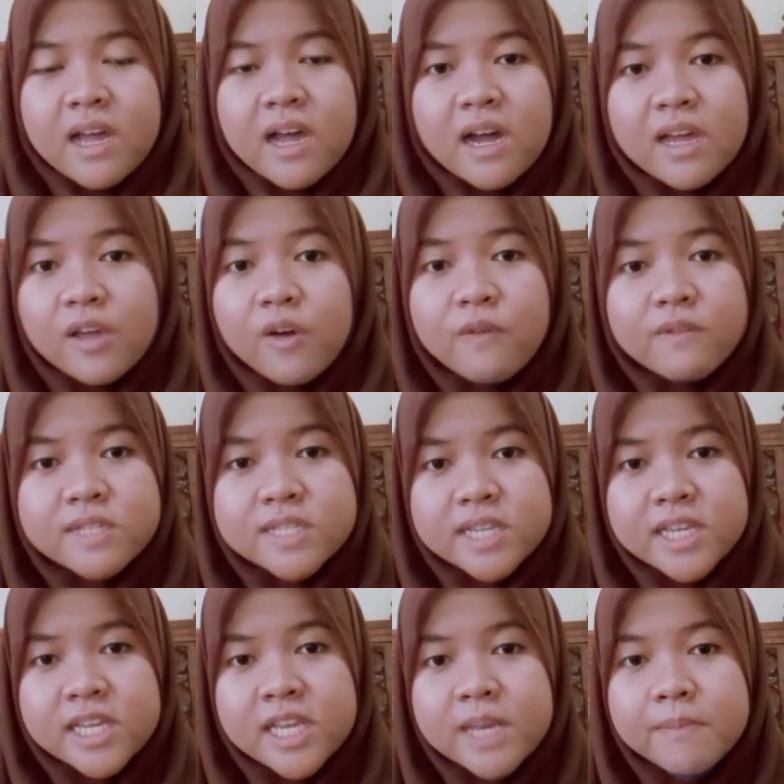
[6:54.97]
I overtake
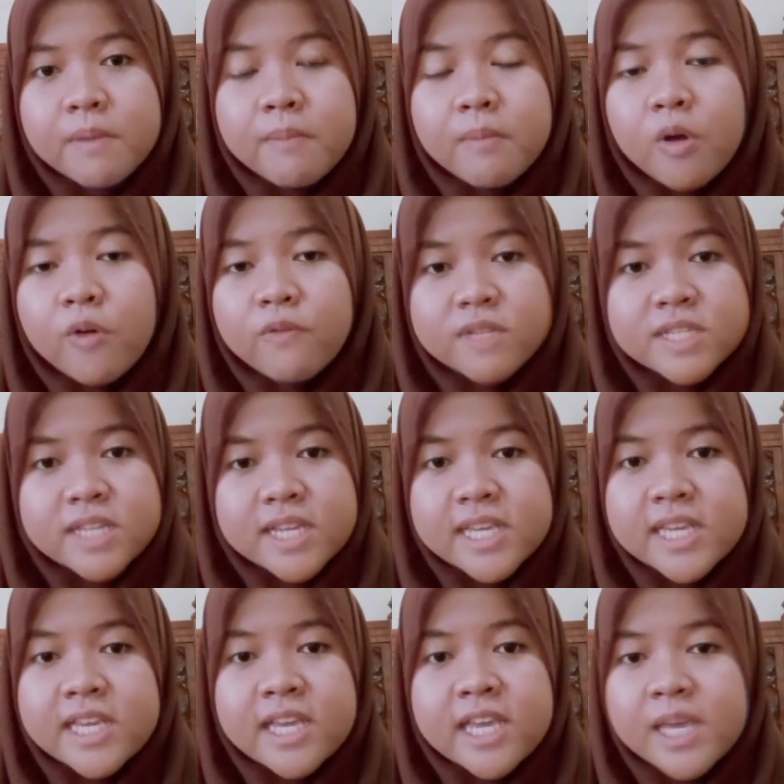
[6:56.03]
him, I'm
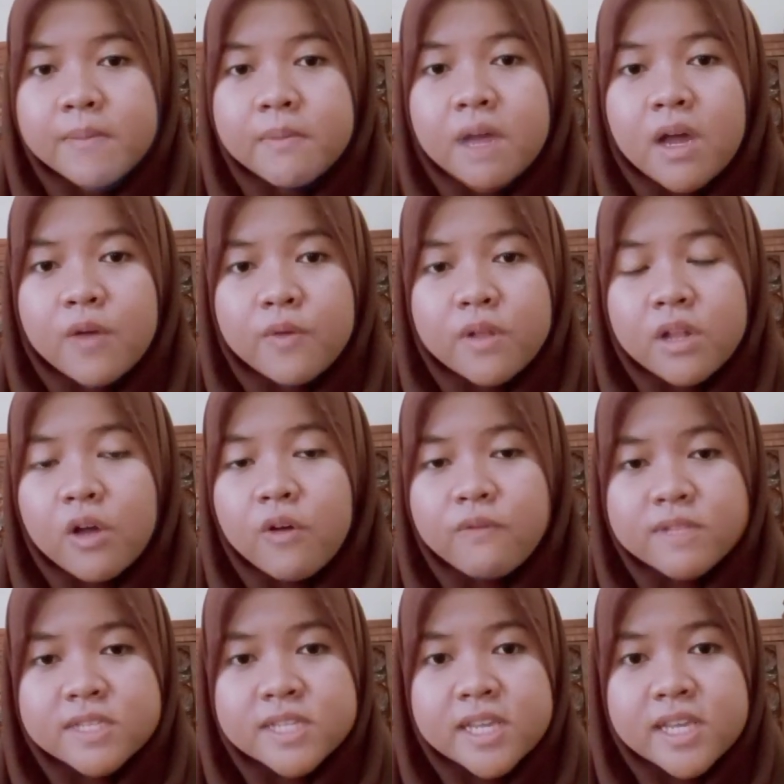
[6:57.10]
overtaking him, I will
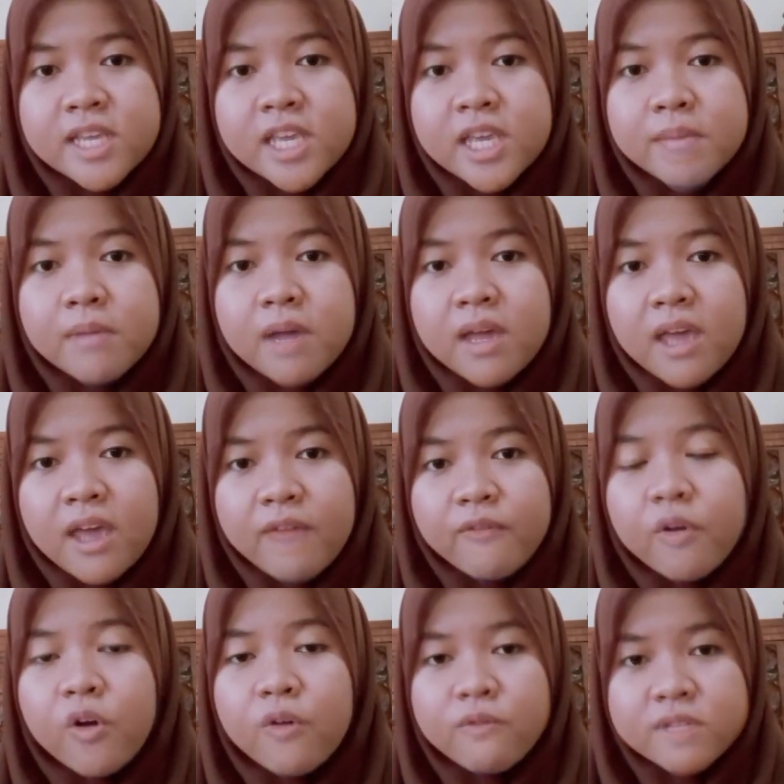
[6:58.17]
overtake him, I have
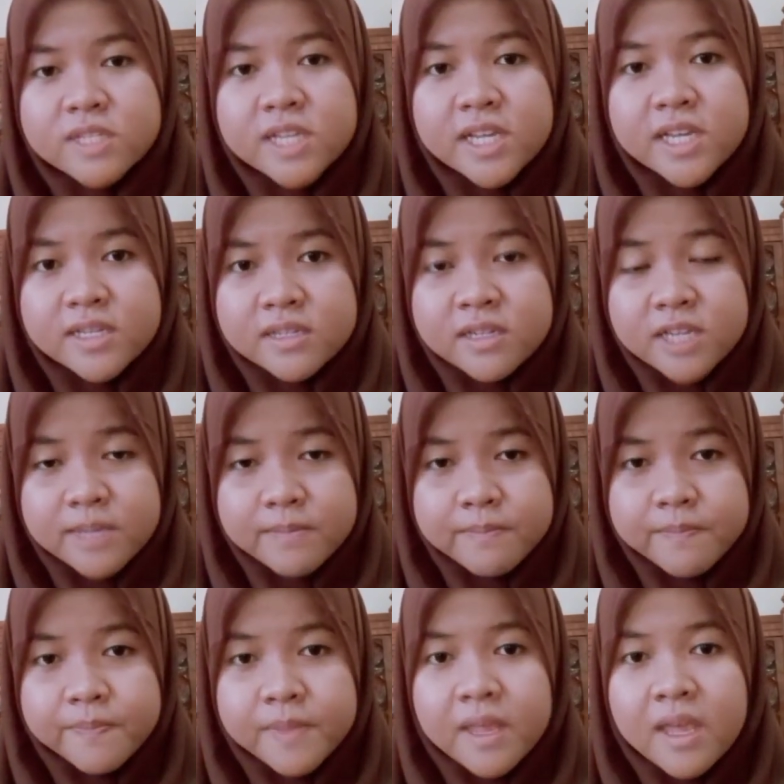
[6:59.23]
overtaken him.
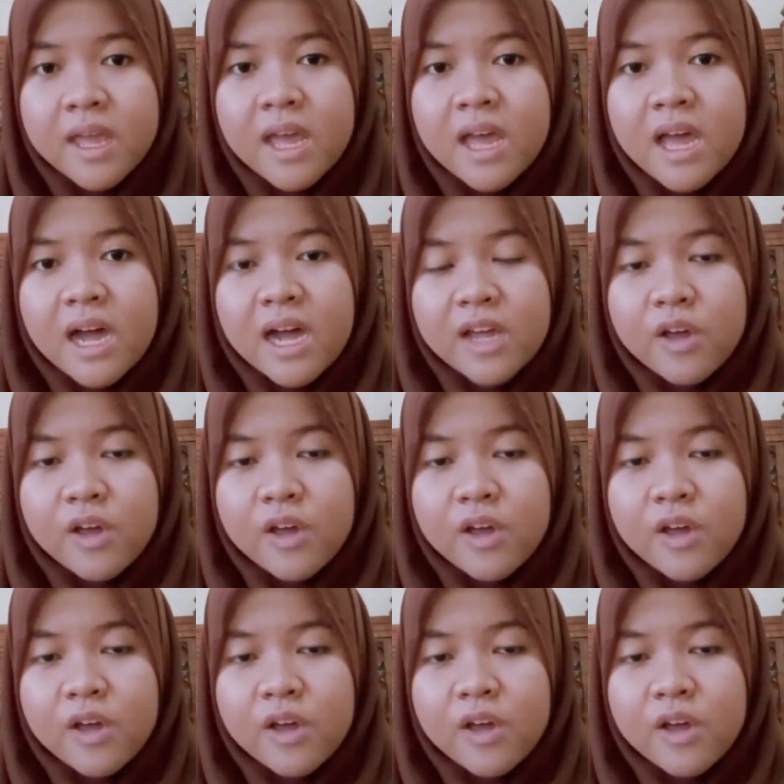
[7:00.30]
I